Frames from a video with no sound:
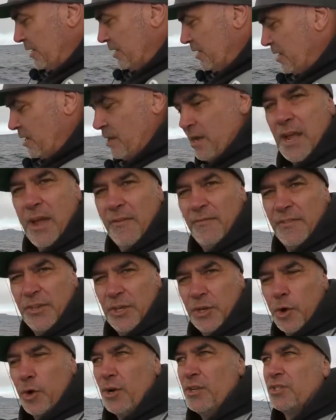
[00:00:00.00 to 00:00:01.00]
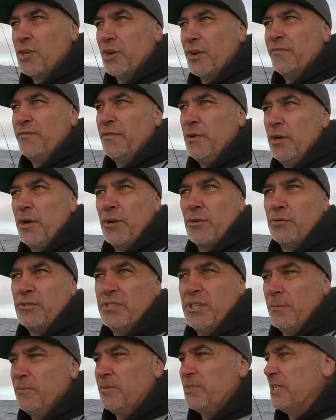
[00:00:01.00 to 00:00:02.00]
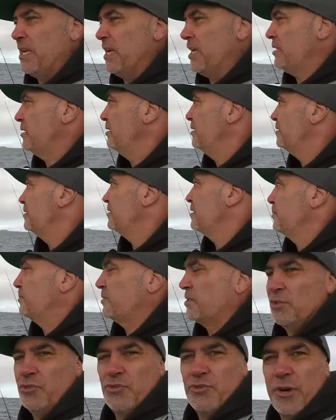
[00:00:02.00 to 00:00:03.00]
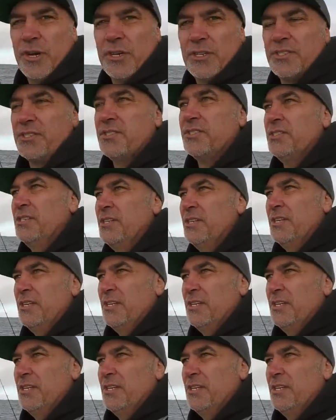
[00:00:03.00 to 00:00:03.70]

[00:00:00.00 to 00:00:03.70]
And hopefully you guys got a few little tips there, tips and tricks.